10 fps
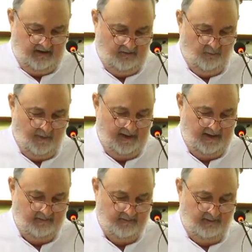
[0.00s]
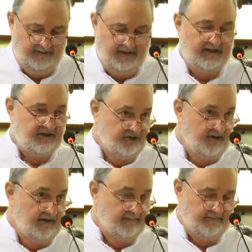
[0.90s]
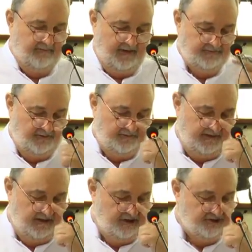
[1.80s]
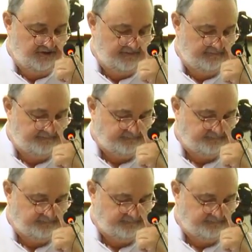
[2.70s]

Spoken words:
where Muhammad Ali Jinnah, founder of the nation,